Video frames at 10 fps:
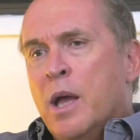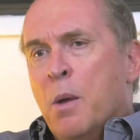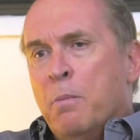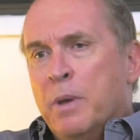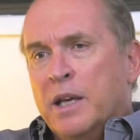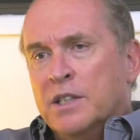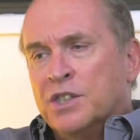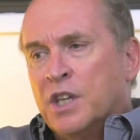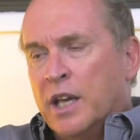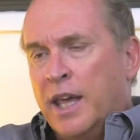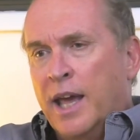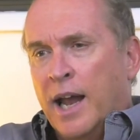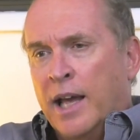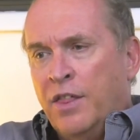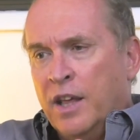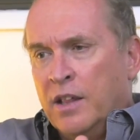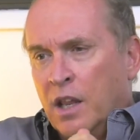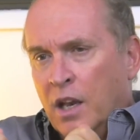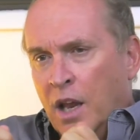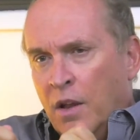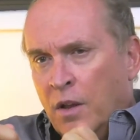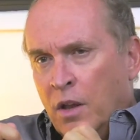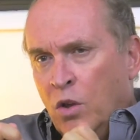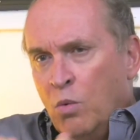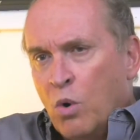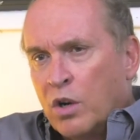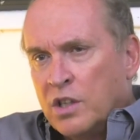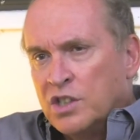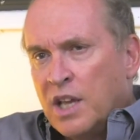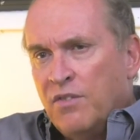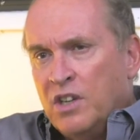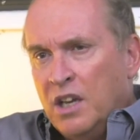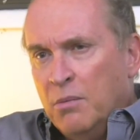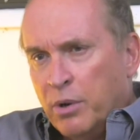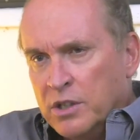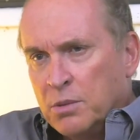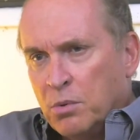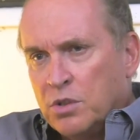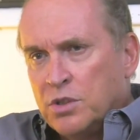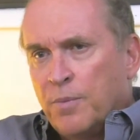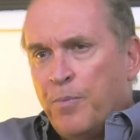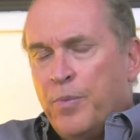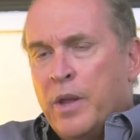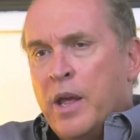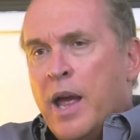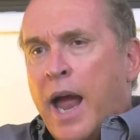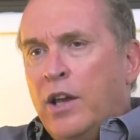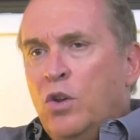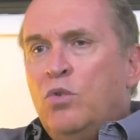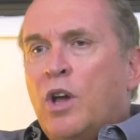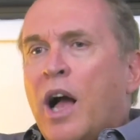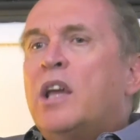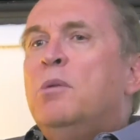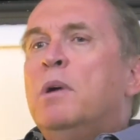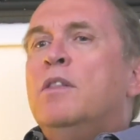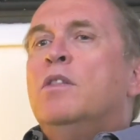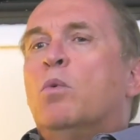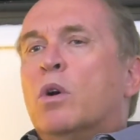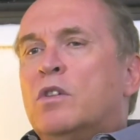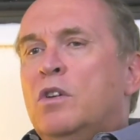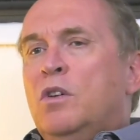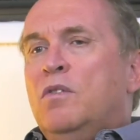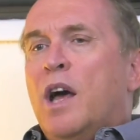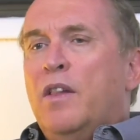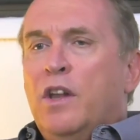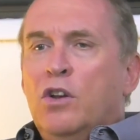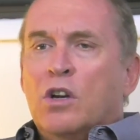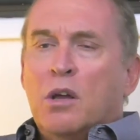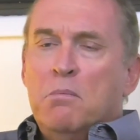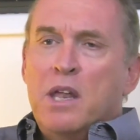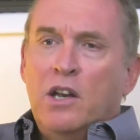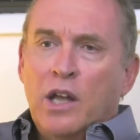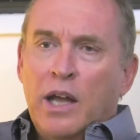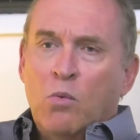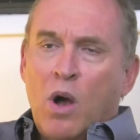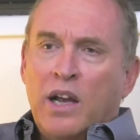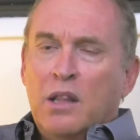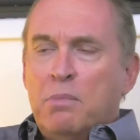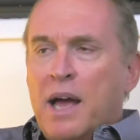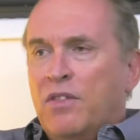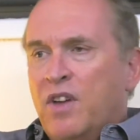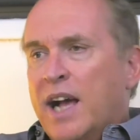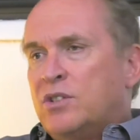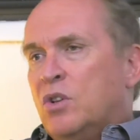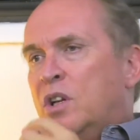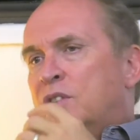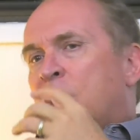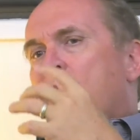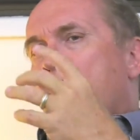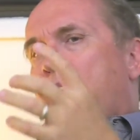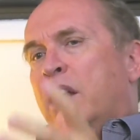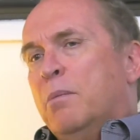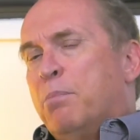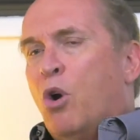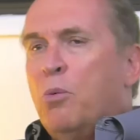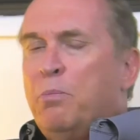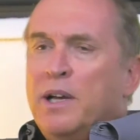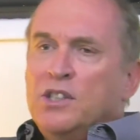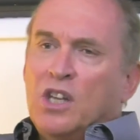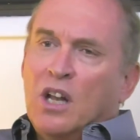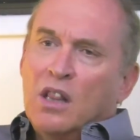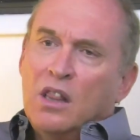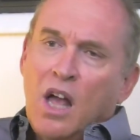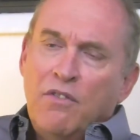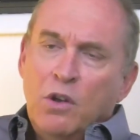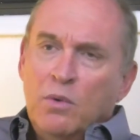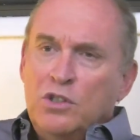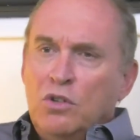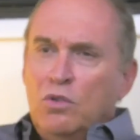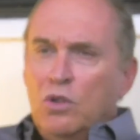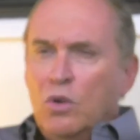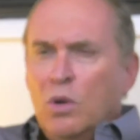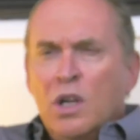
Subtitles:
Because again, I think that you work the 17 principles, and you document the work that you've done, and that you're committed to walking the path of excellence, and to purpose, and to loving what you do.